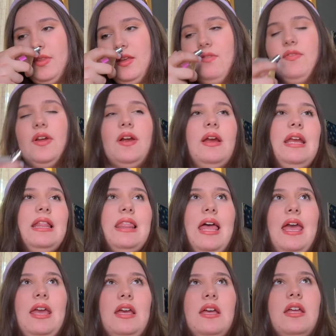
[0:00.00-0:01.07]
very
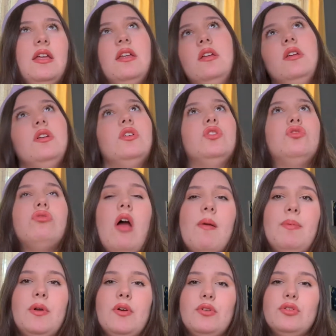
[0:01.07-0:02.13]
like
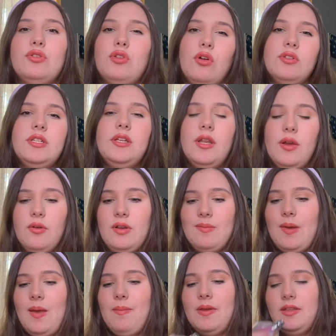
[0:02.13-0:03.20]
tropical salty note, in
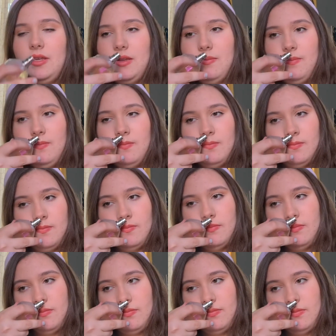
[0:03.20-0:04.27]
my opinion.
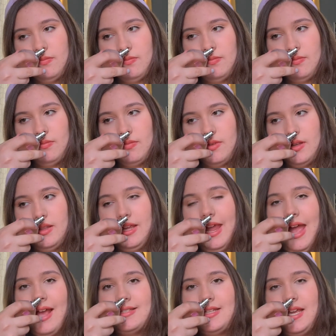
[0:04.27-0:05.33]
Like, it
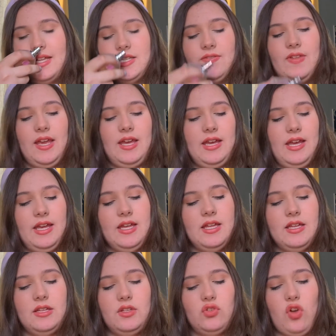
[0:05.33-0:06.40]
has a hint of like a
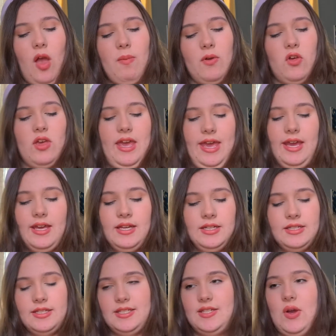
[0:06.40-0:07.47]
tropical kick,
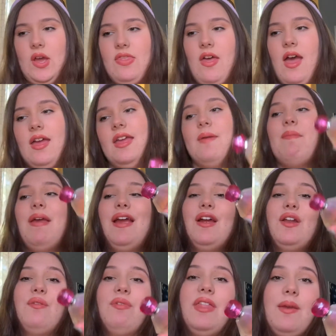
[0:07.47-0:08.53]
so I thought it
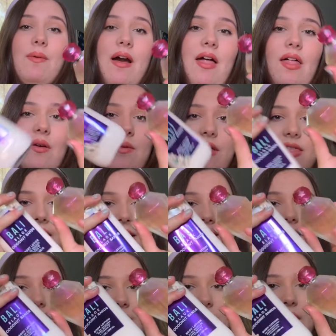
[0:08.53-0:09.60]
paired really well with
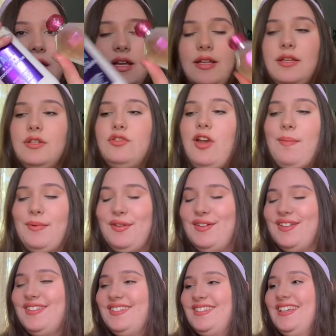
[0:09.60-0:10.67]
this vanilla
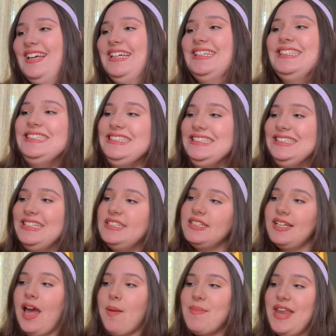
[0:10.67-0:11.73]
tropical
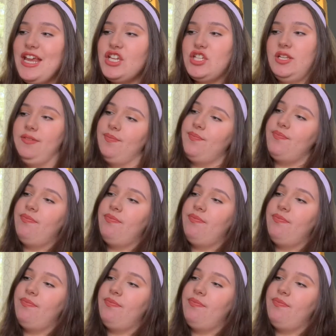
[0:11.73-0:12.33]
combination.